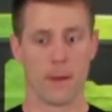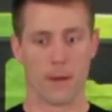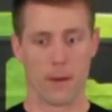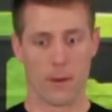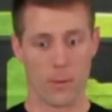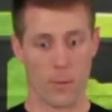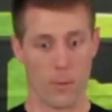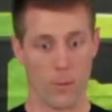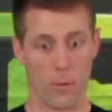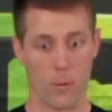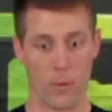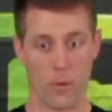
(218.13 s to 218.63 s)

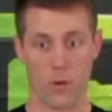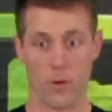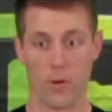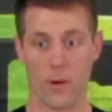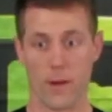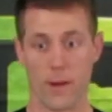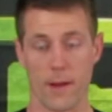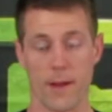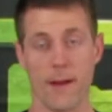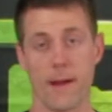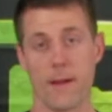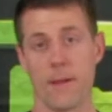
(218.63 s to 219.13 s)
or
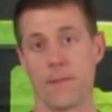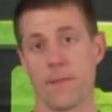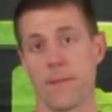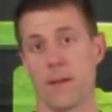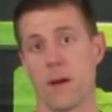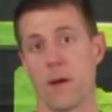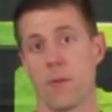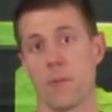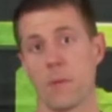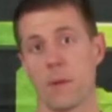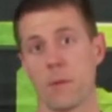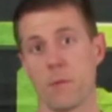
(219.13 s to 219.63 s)
to
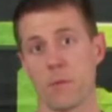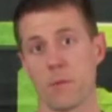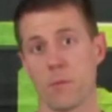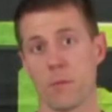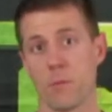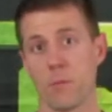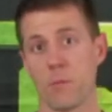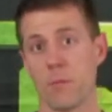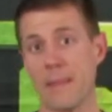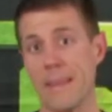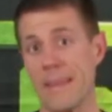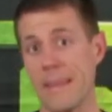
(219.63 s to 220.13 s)
help maybe
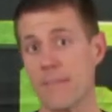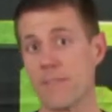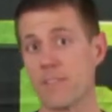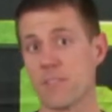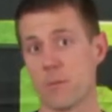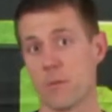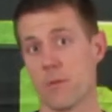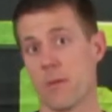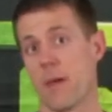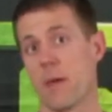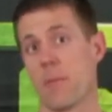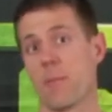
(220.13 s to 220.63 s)
relieve some
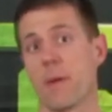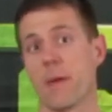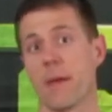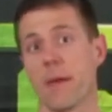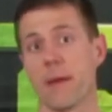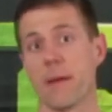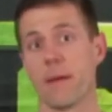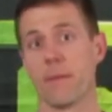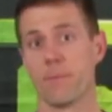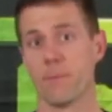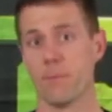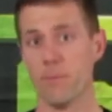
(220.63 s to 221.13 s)
of that
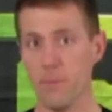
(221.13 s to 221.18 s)
pain